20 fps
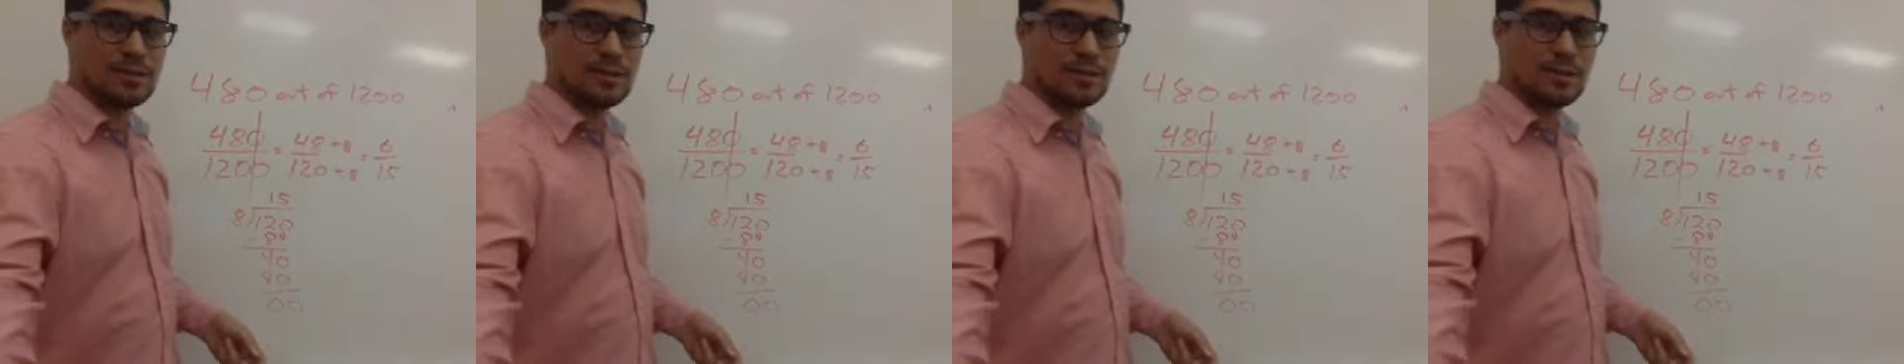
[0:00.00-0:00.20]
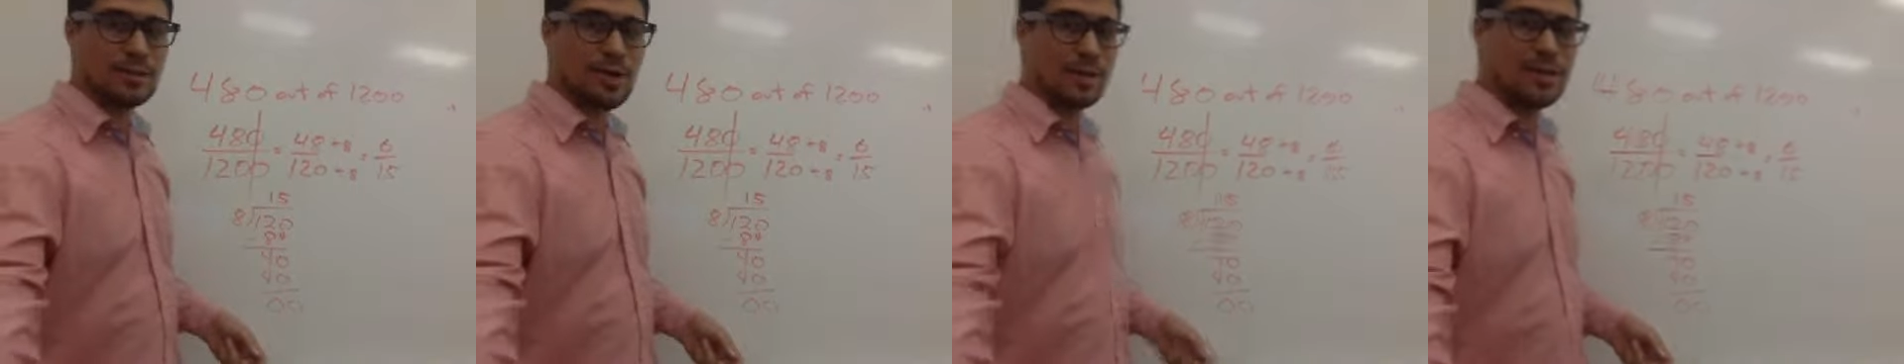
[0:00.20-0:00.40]

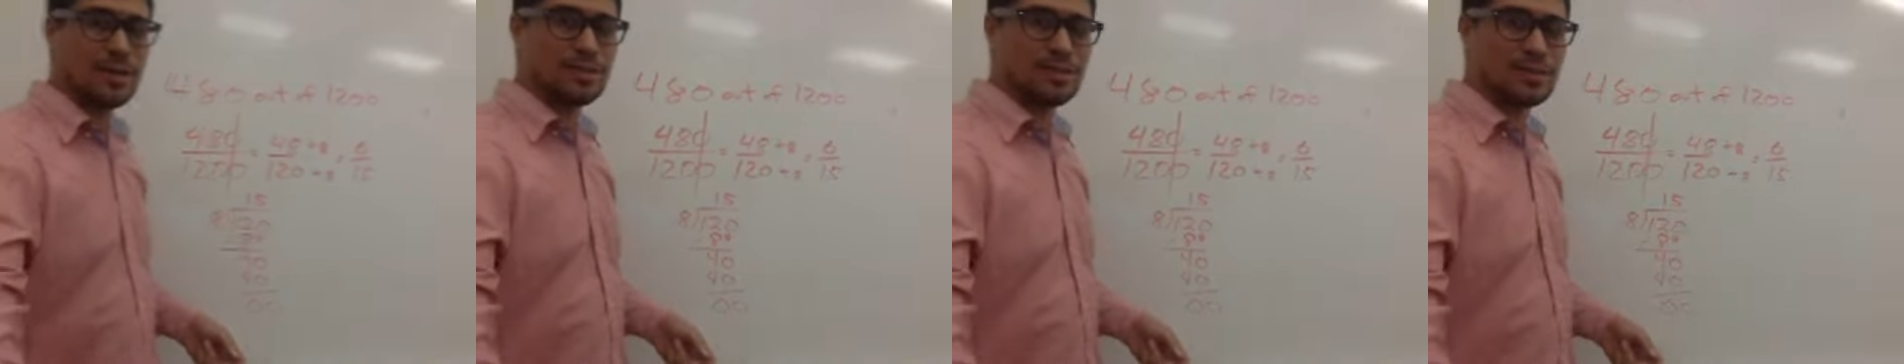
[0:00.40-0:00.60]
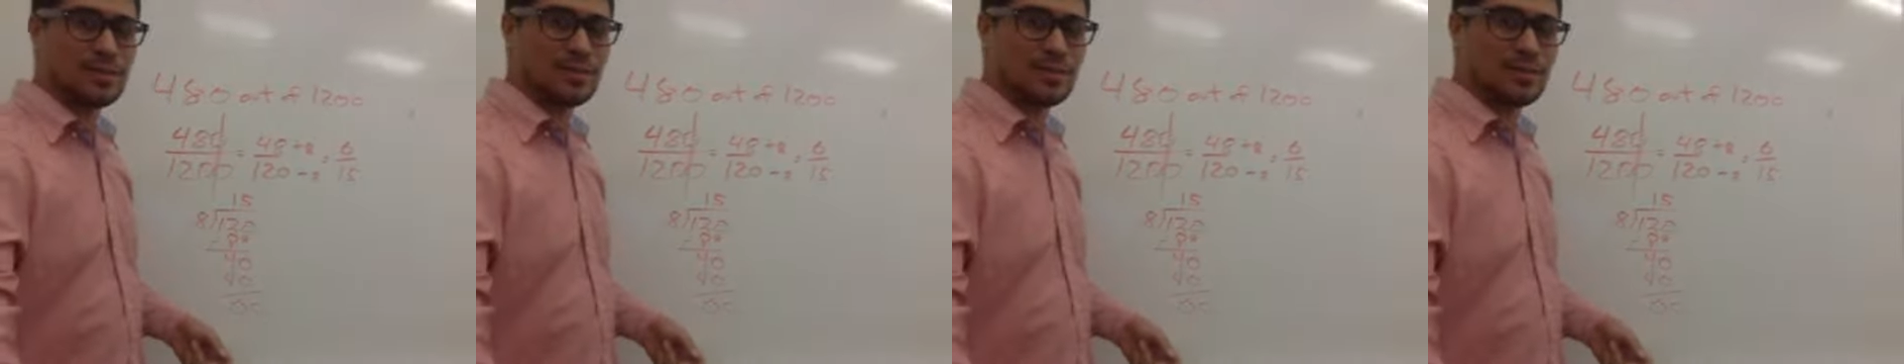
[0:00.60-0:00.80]
So I need
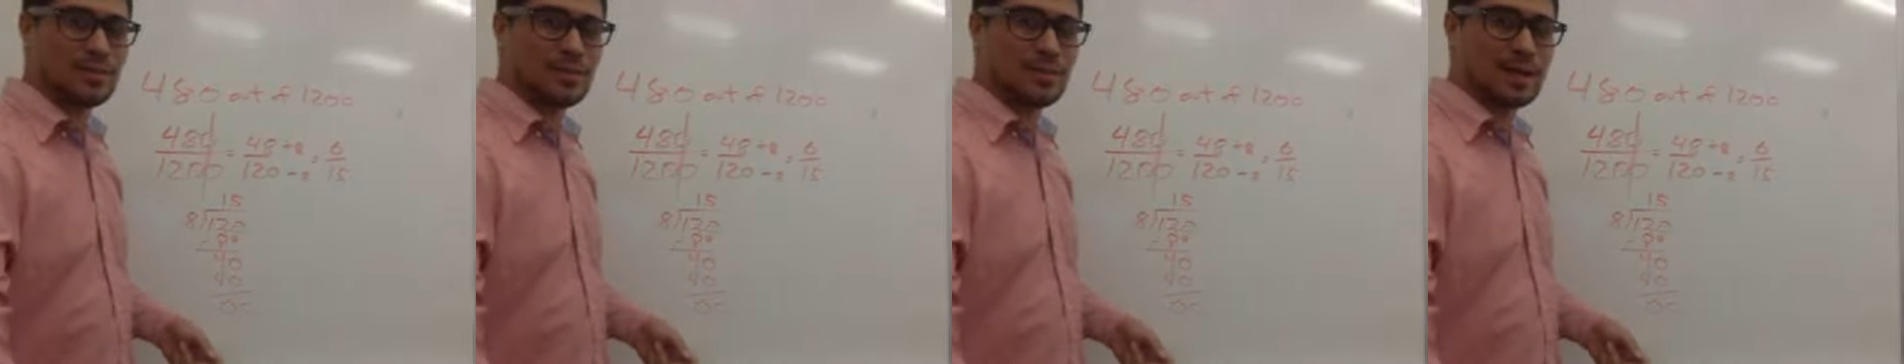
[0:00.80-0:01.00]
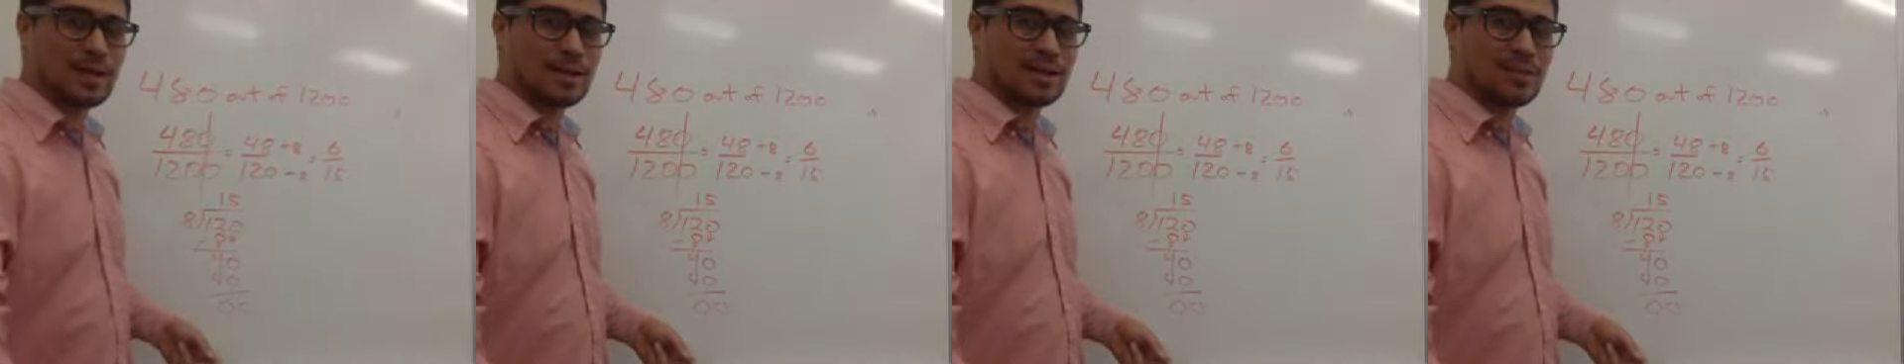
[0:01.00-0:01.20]
to
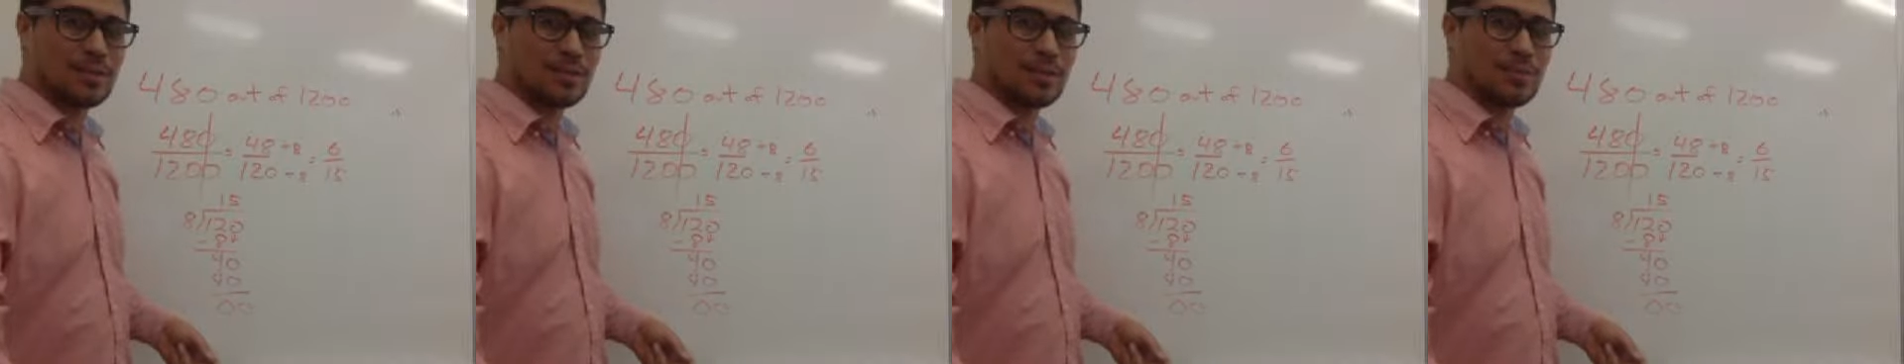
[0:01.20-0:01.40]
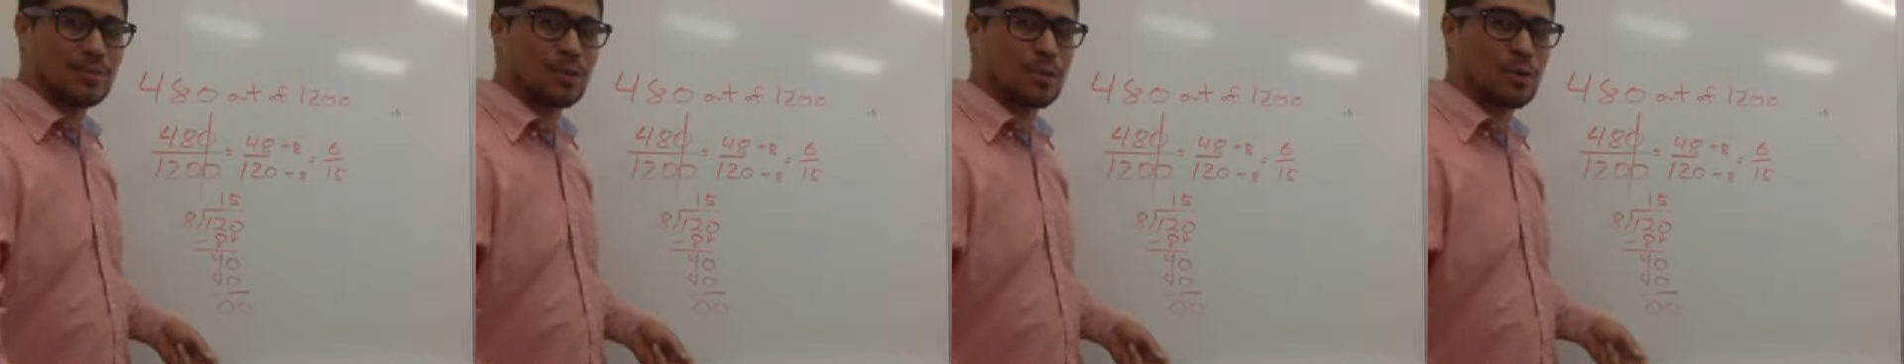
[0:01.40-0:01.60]
simplify it a
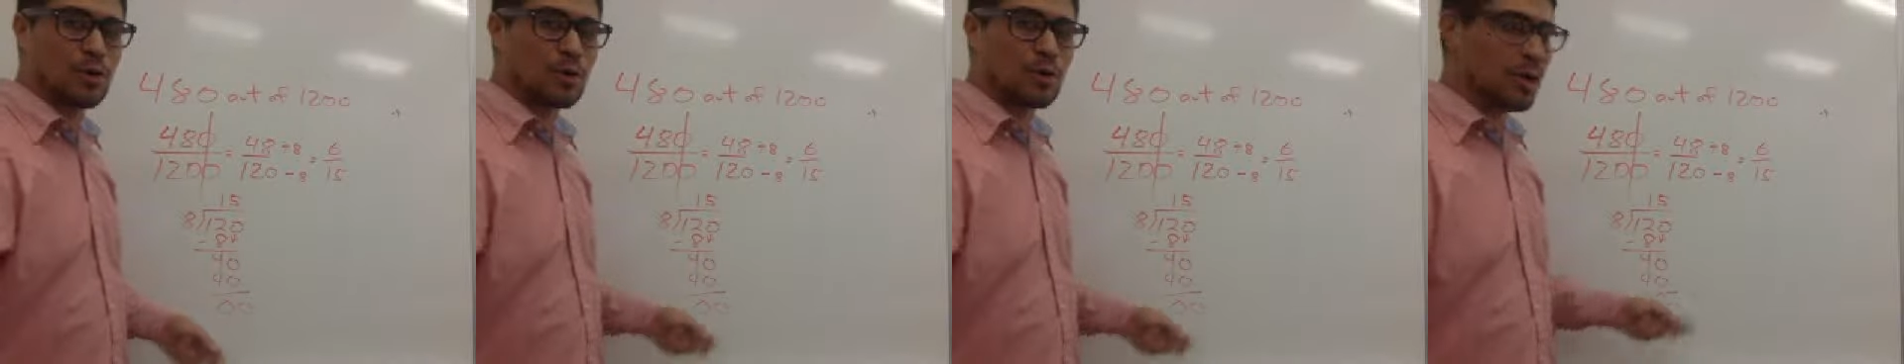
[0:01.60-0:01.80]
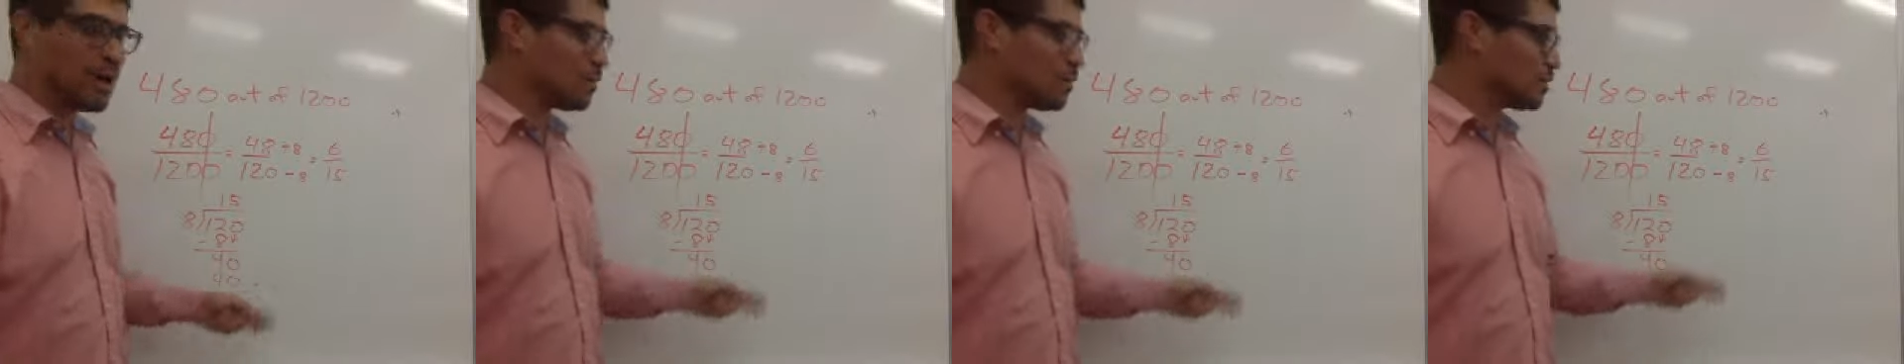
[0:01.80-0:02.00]
little bit more.
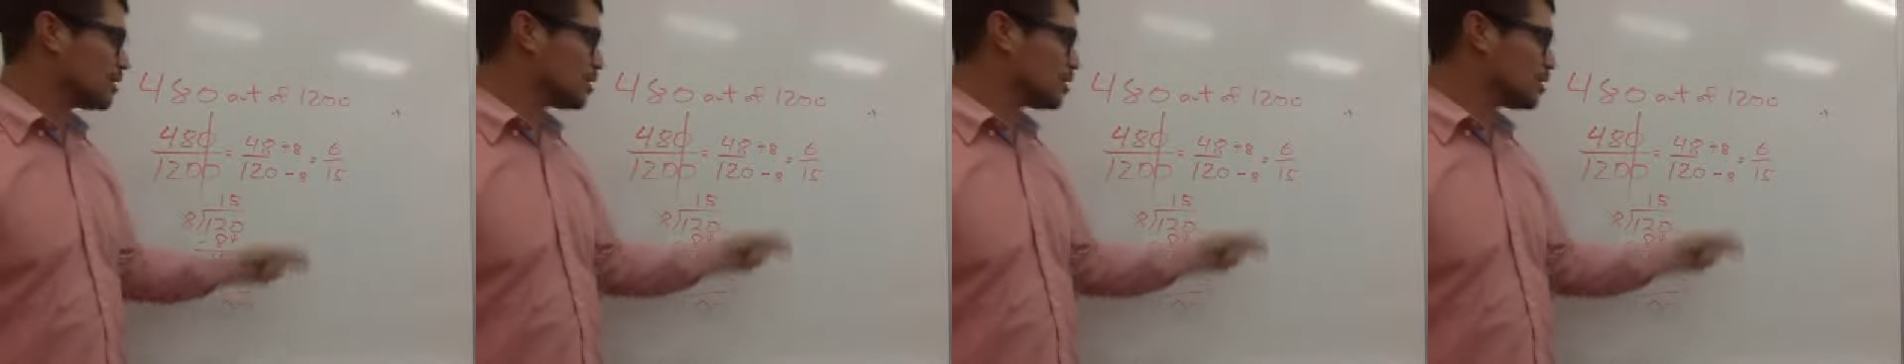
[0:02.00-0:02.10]
What goes